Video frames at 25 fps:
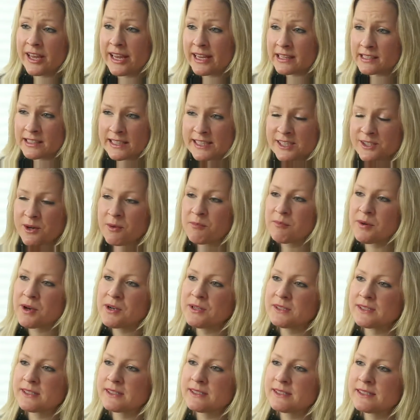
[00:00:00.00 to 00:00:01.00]
English
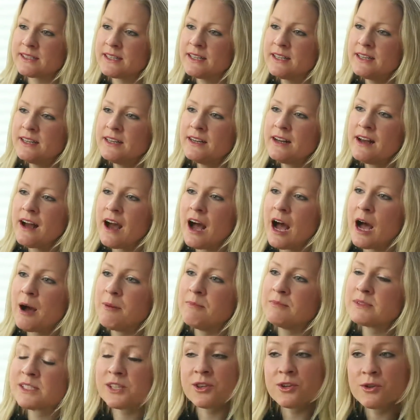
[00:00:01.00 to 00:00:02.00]
composers.
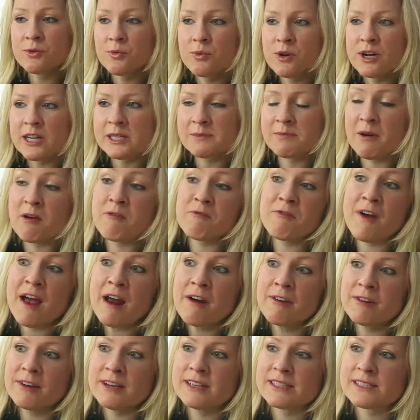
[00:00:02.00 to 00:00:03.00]
So there are works by
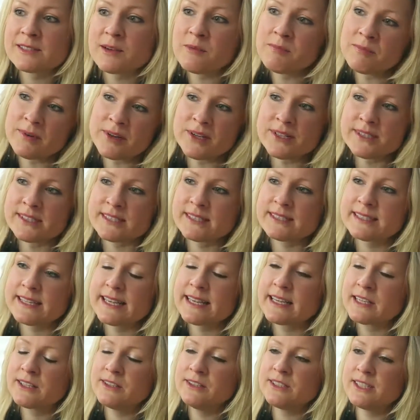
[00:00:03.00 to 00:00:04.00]
various composers,
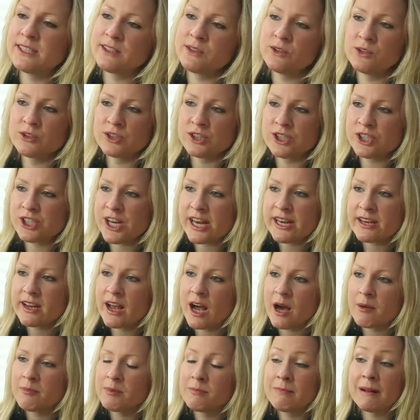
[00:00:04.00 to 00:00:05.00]
including Gordon
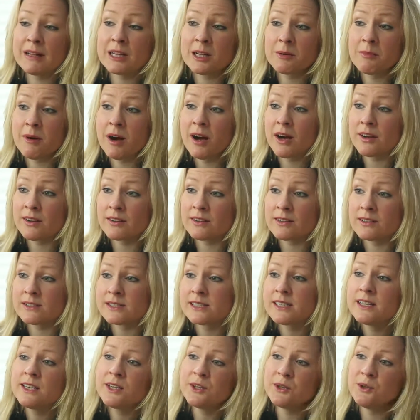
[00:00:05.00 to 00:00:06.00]
Jacob, Malcolm Arnold,
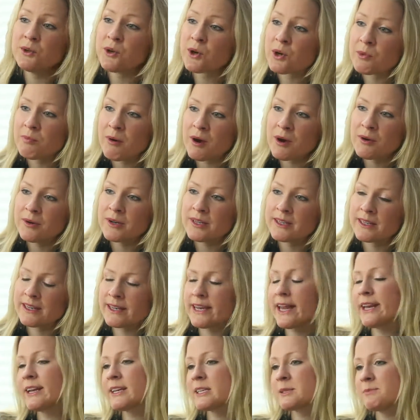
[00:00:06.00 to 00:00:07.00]
York Bowen,
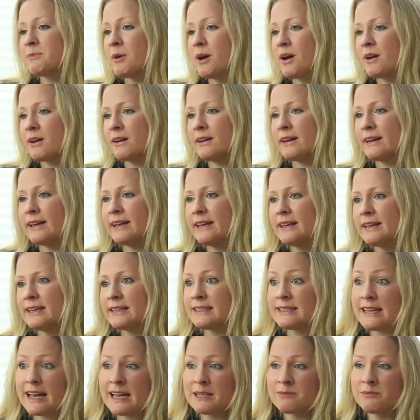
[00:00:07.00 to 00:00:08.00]
Lennox Berkeley
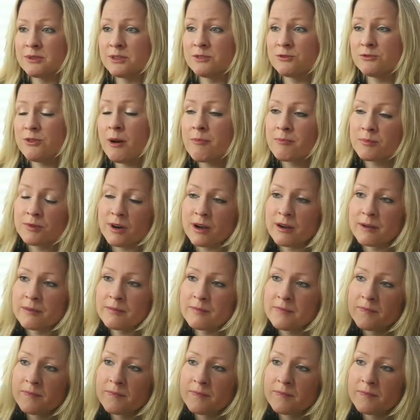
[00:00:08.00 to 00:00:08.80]
and Edmund Rubra.